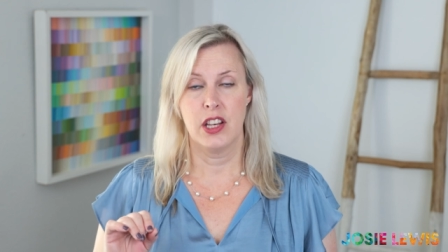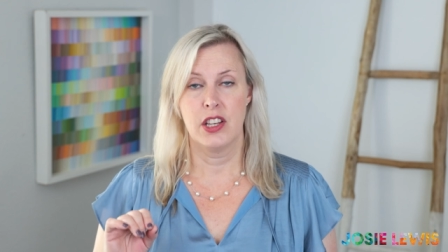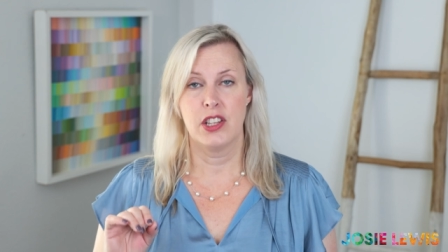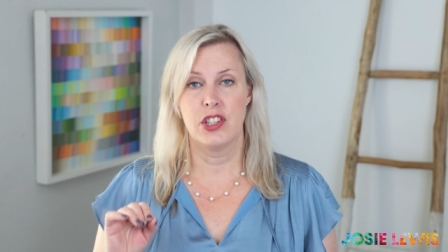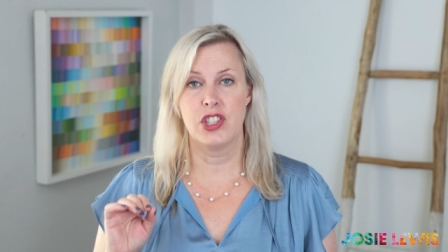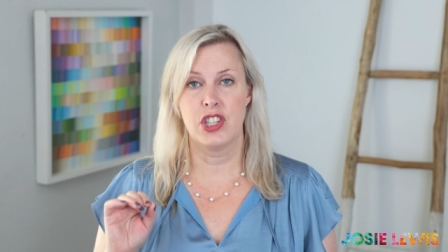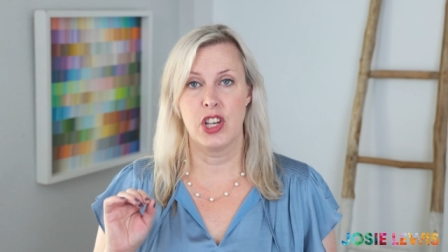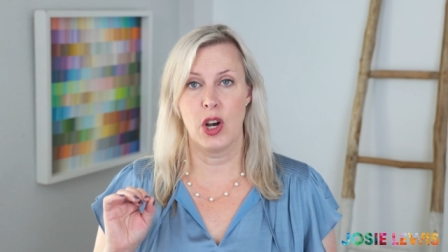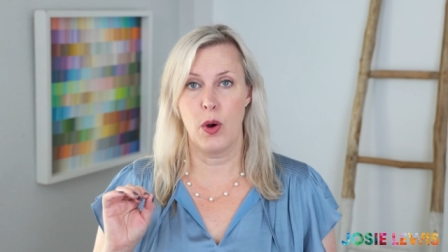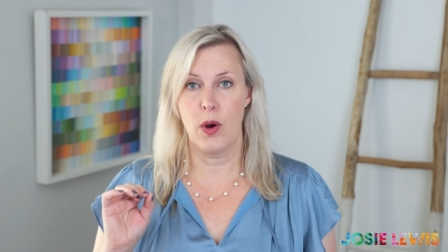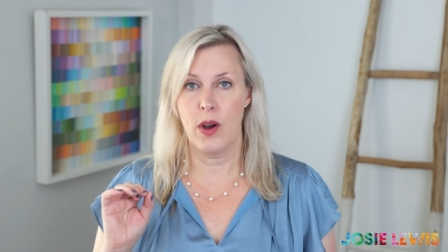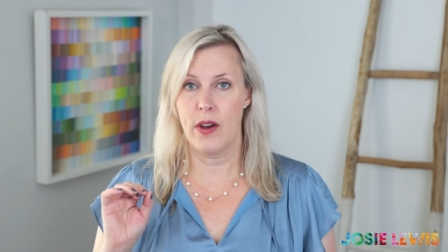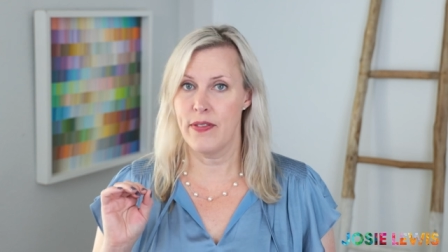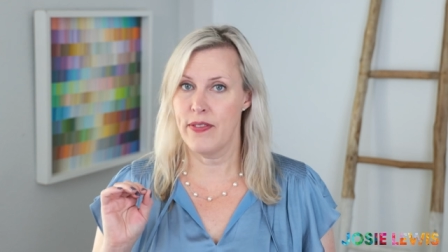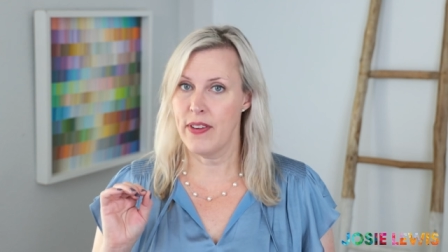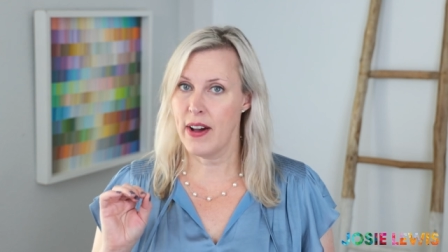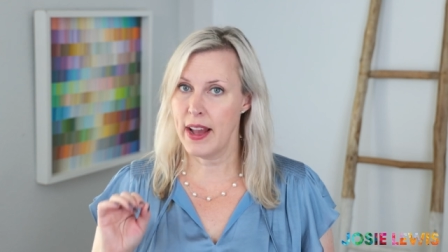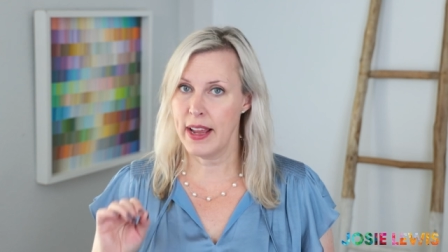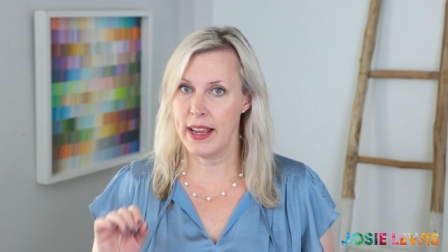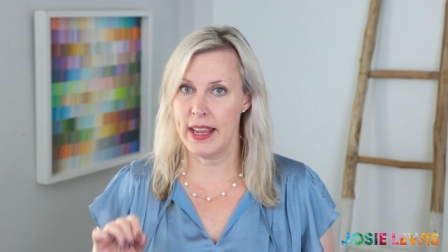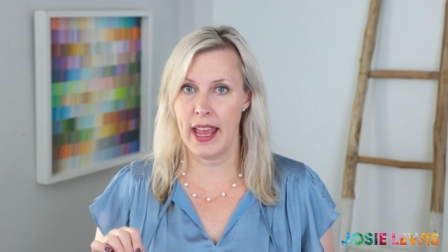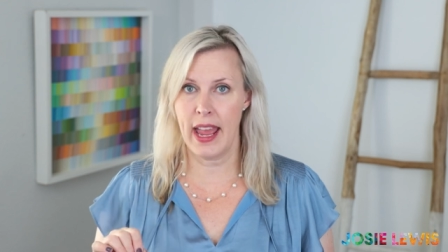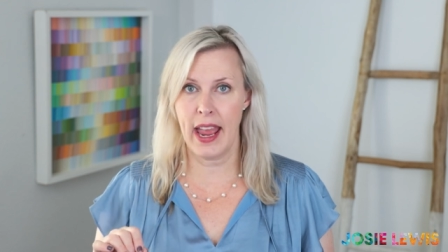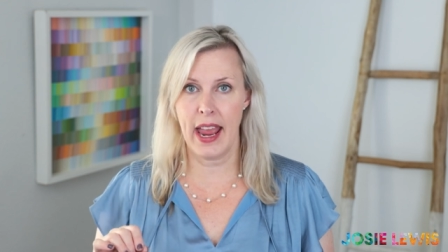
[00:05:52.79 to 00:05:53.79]
So if
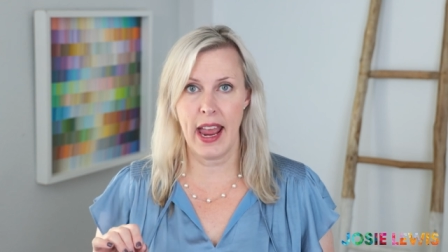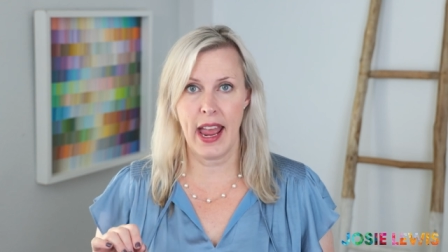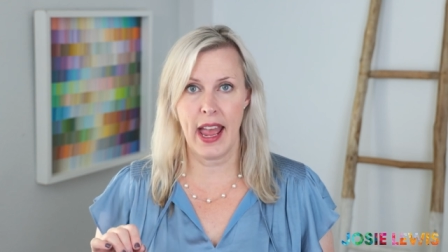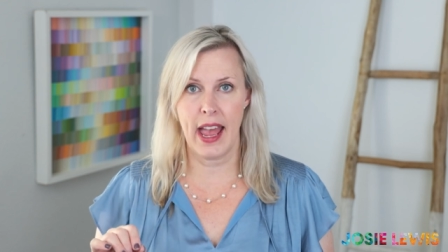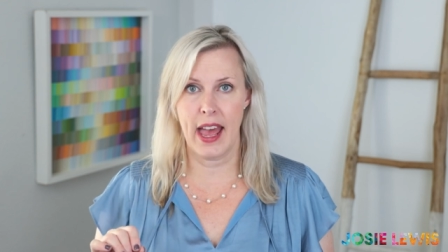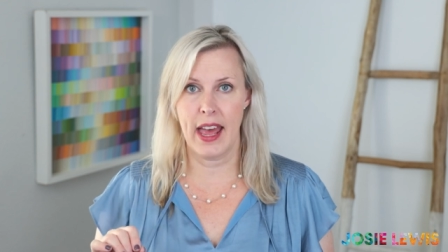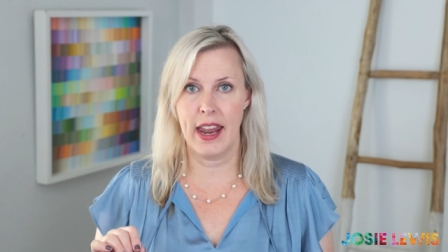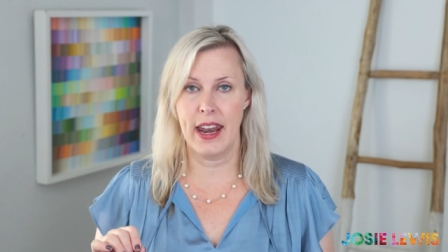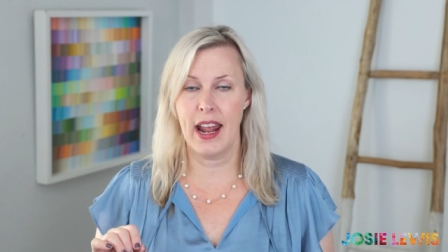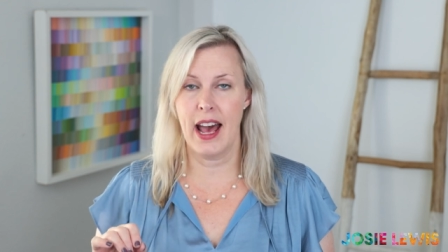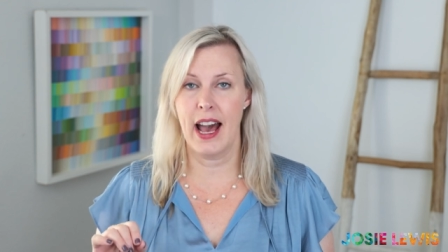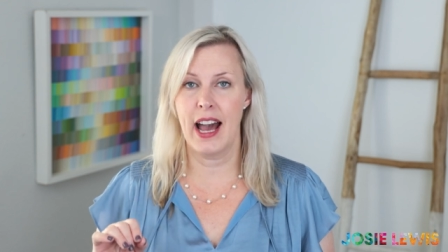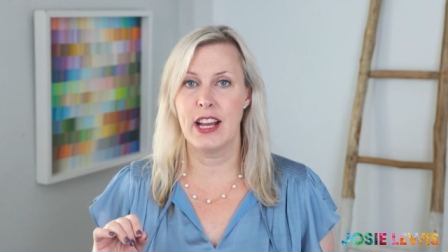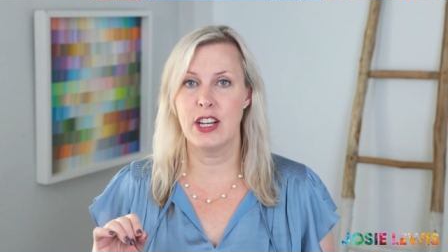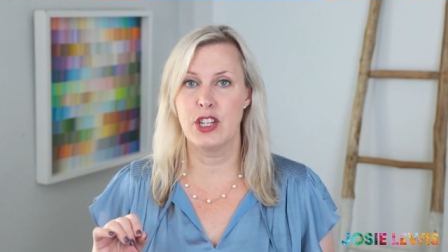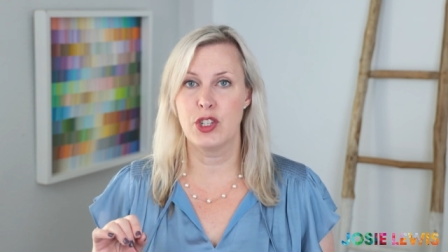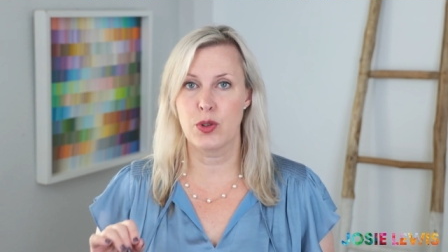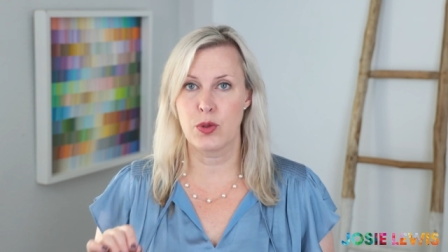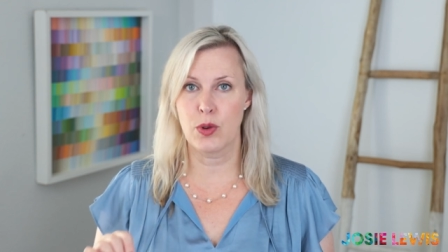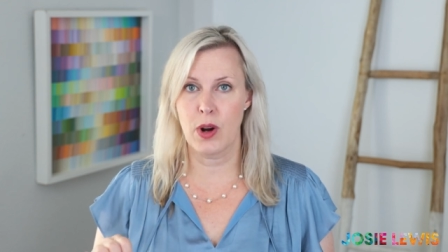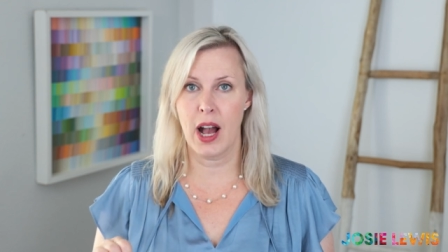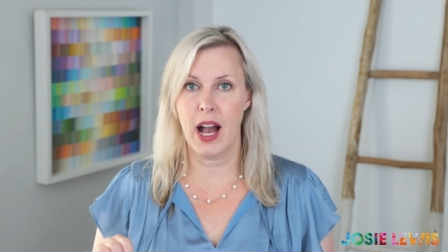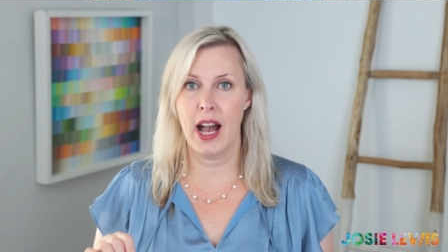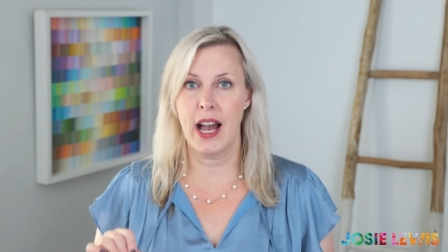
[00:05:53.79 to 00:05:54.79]
I can, I
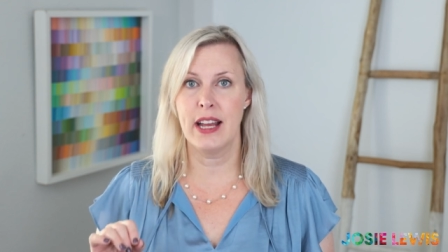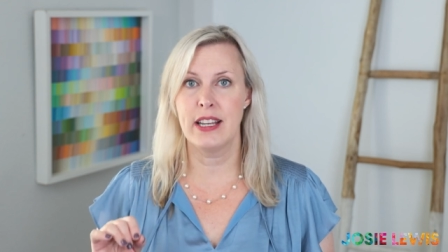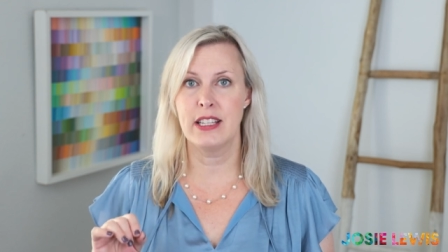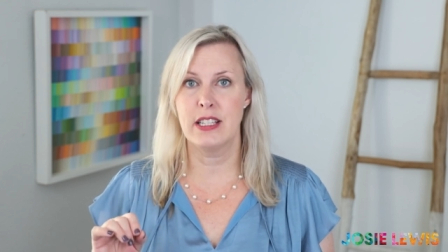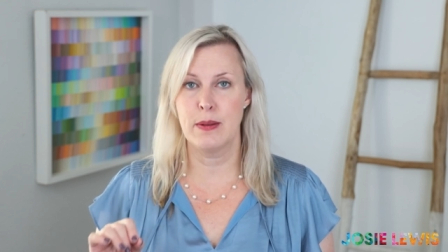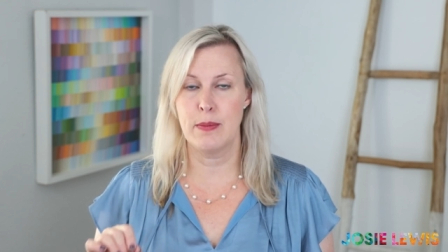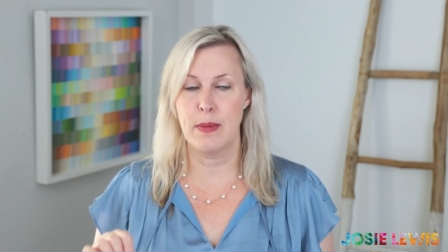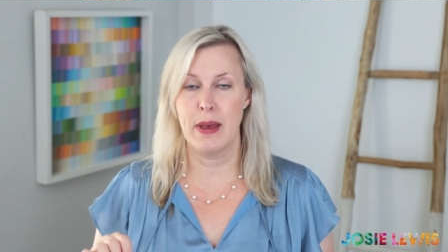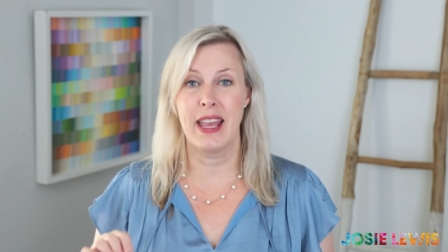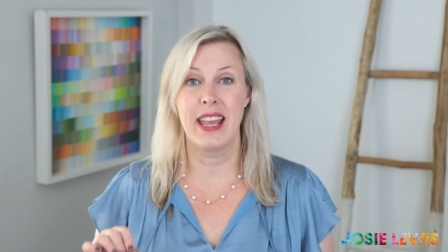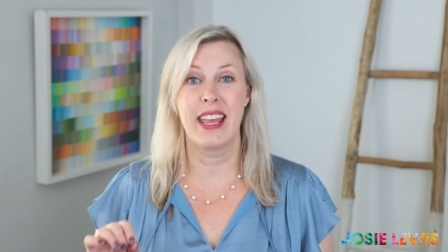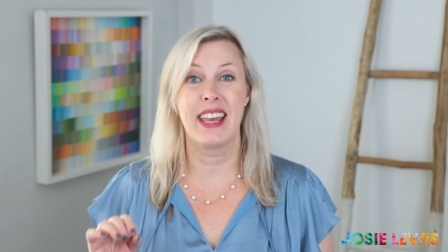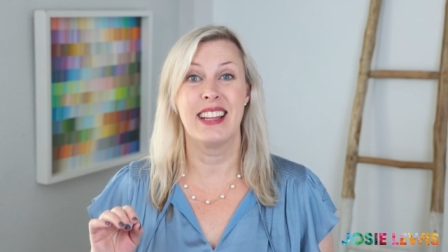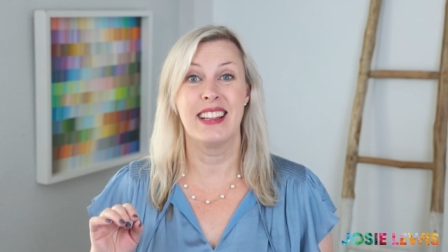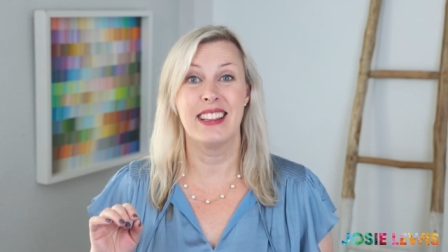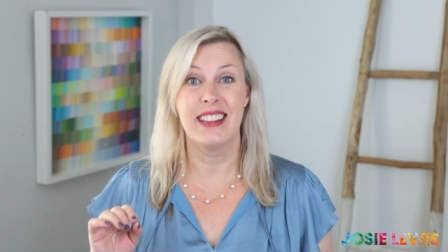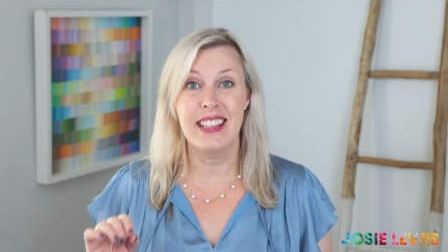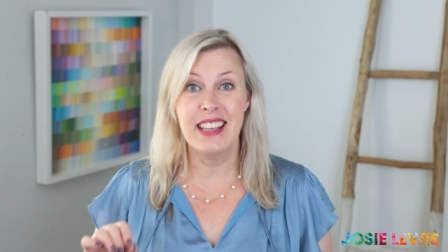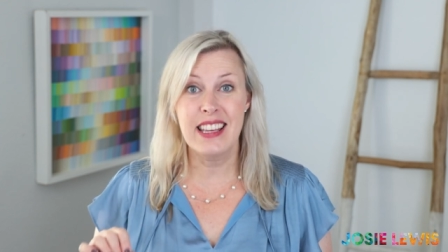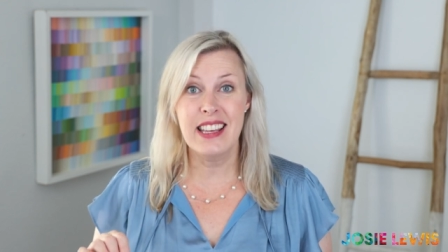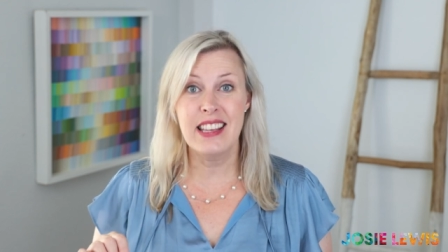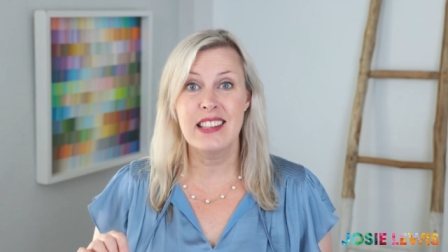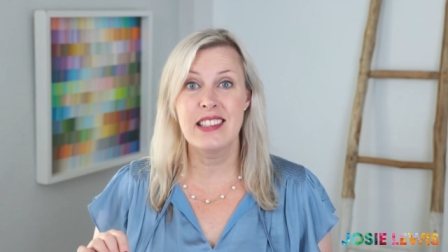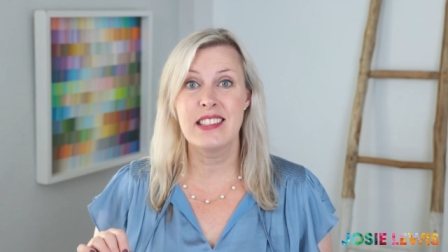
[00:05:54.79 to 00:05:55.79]
try to make at
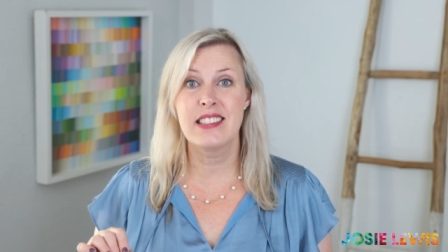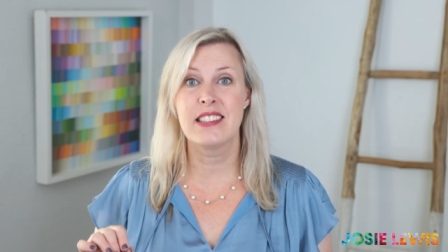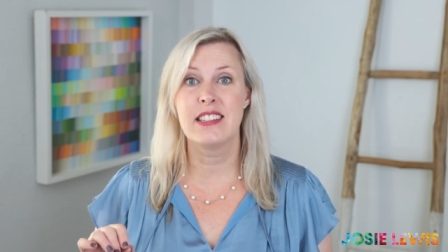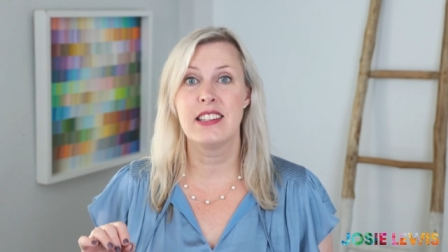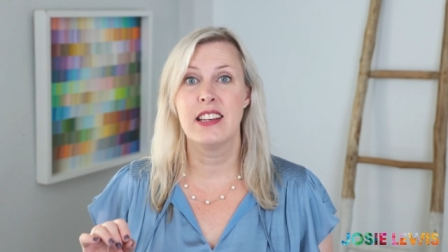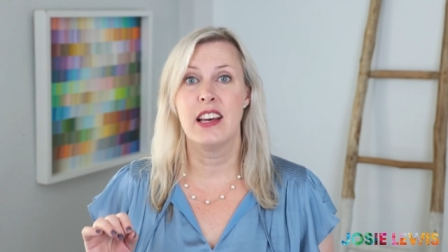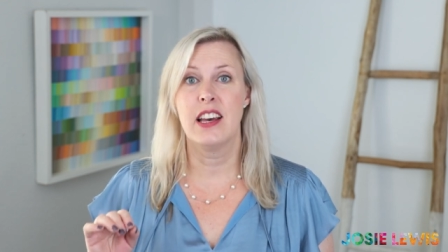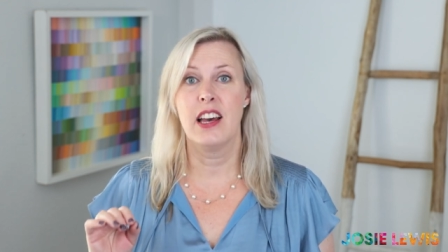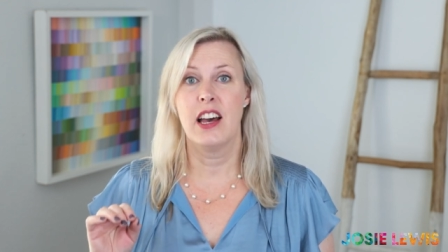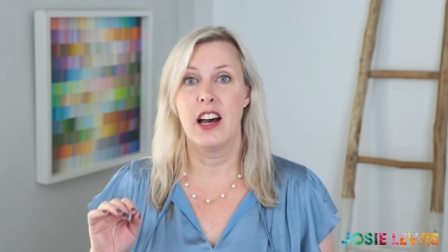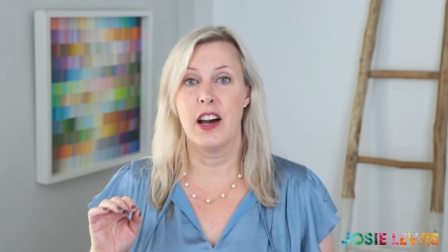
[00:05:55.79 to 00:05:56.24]
least